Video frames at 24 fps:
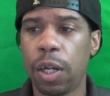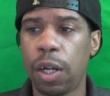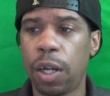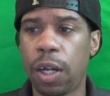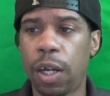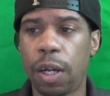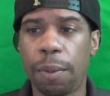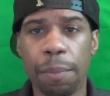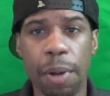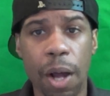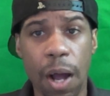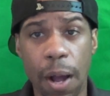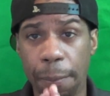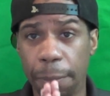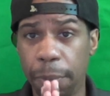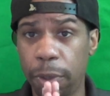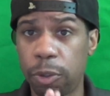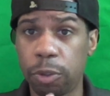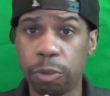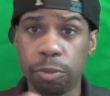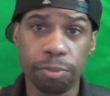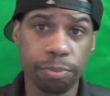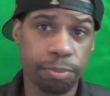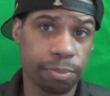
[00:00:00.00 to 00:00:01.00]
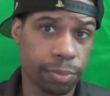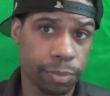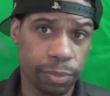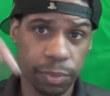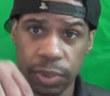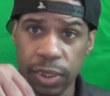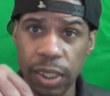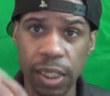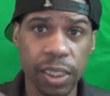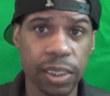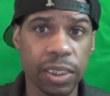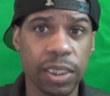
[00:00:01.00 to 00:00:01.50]
OppO,
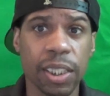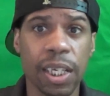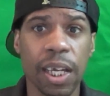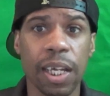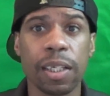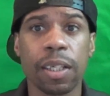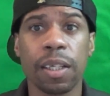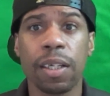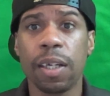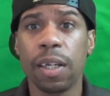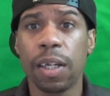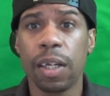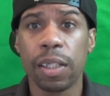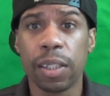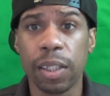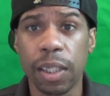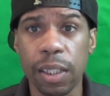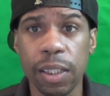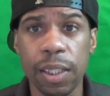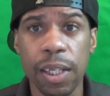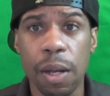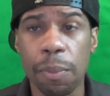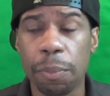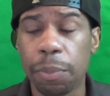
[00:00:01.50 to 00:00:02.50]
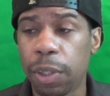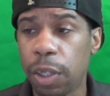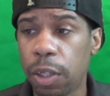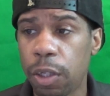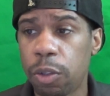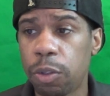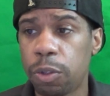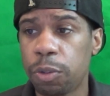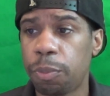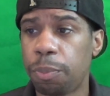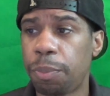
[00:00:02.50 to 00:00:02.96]
like I said, link down below.